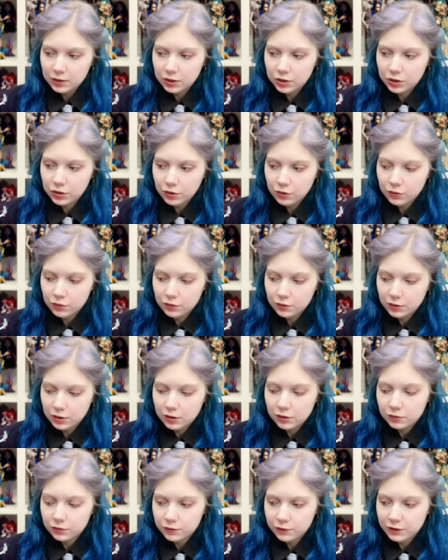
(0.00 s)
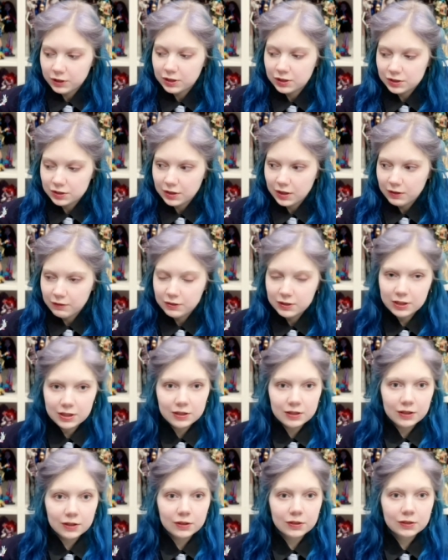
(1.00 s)
her outfit is very
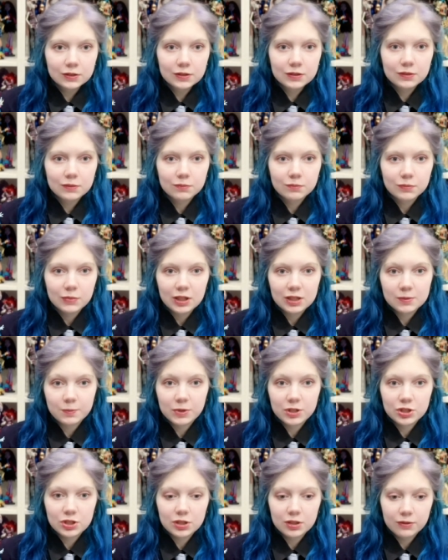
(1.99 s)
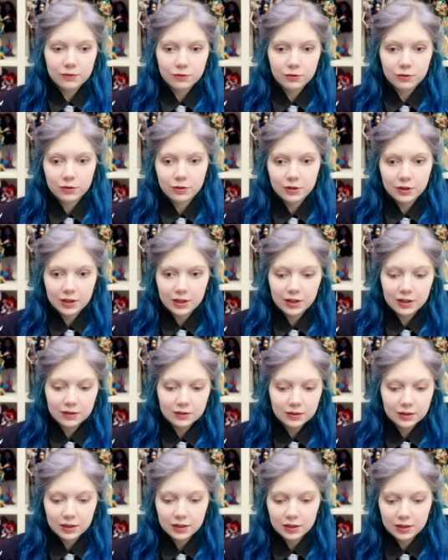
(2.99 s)
detailed, especially for, again,
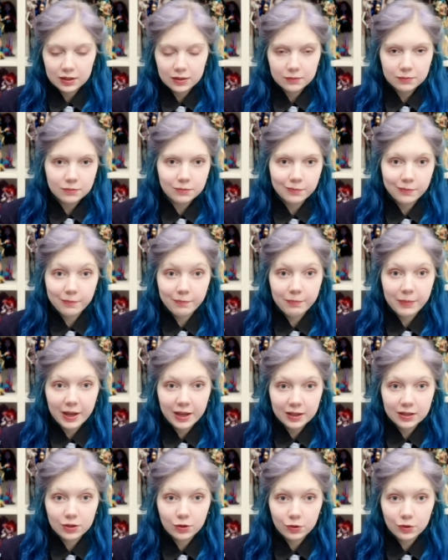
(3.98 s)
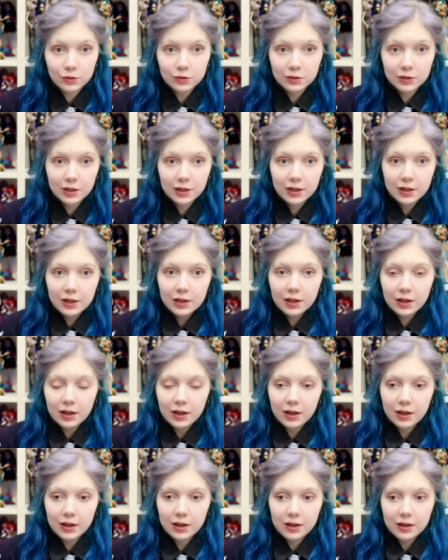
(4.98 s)
like a pack doll.
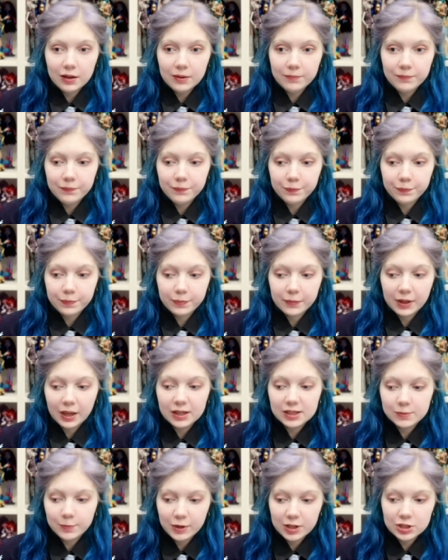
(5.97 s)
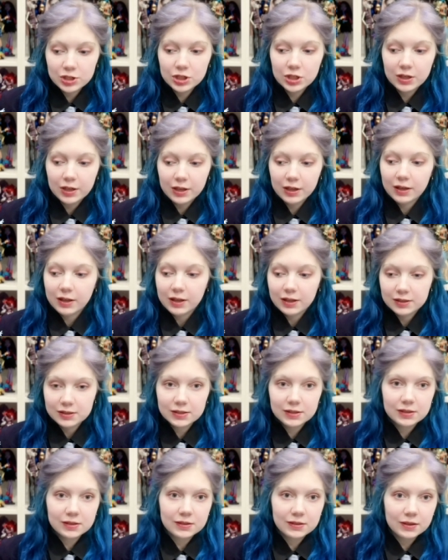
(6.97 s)
Um, especially
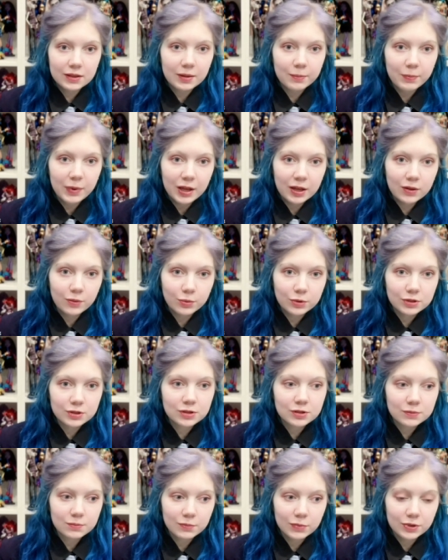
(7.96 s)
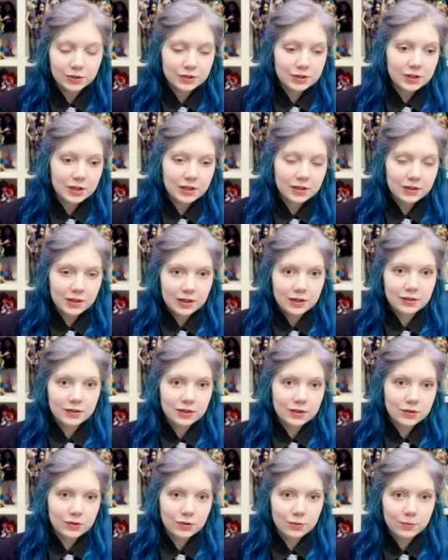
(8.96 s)
as the pack was mostly
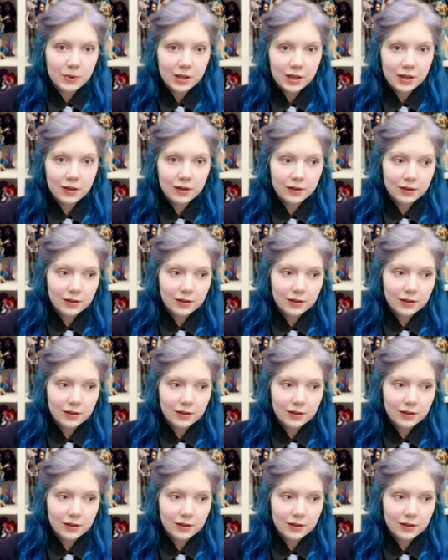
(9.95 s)
intended to be